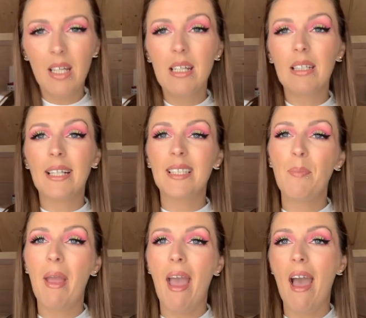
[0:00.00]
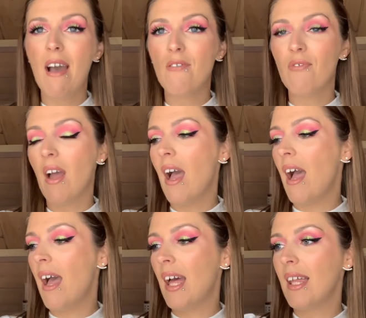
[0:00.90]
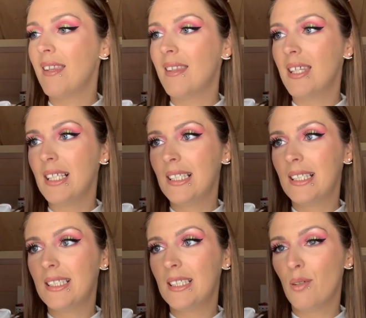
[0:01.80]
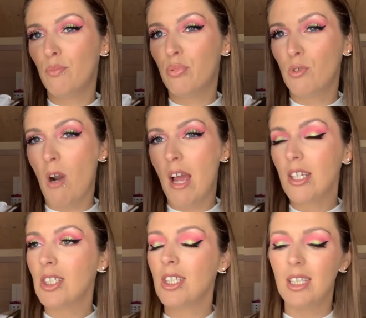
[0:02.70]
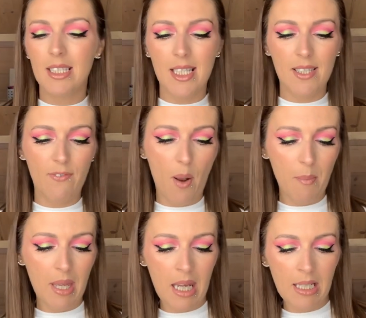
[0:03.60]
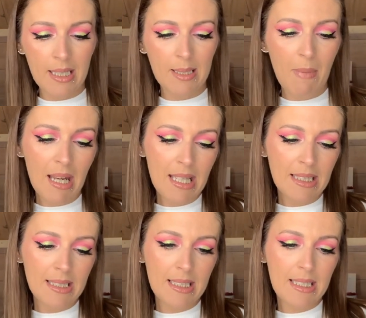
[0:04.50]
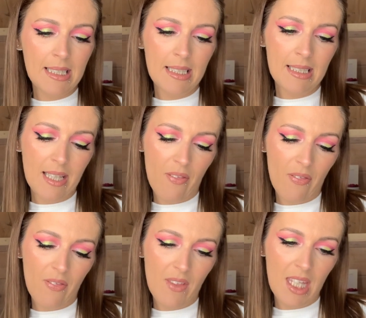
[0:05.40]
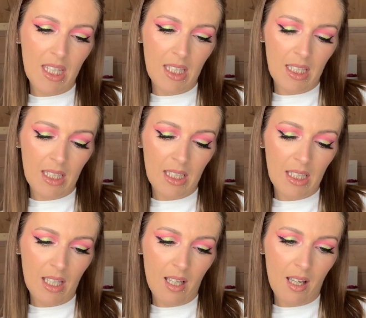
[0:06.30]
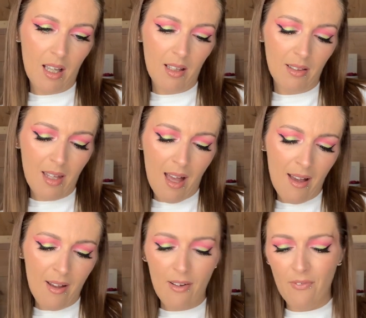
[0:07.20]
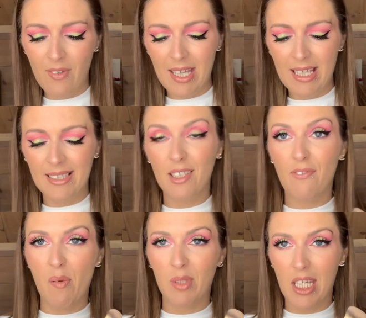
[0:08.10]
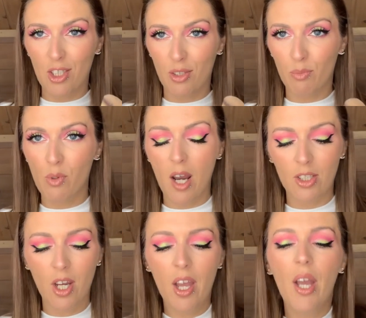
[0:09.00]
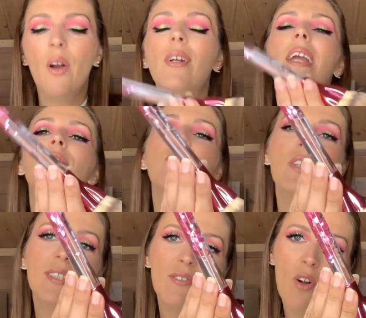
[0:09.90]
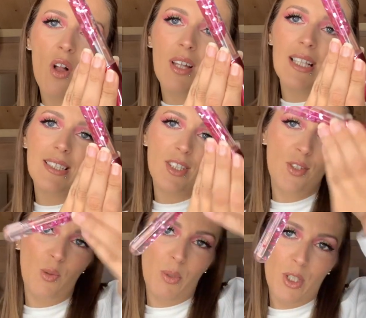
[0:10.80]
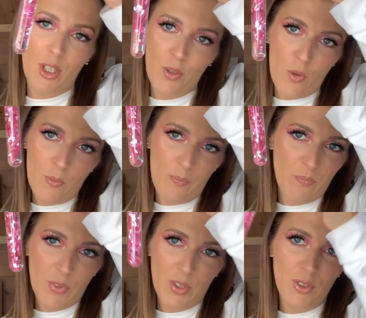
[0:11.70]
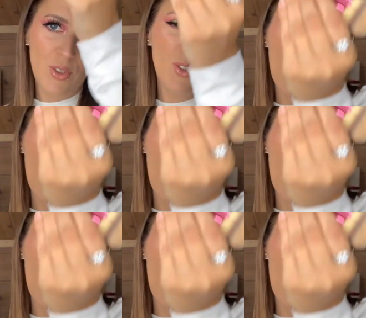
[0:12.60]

Next up, I have uh, this brush. This is from It Cosmetics. This is the uh, Love is the Foundation brush. Okay, first of all, it's super cute. You know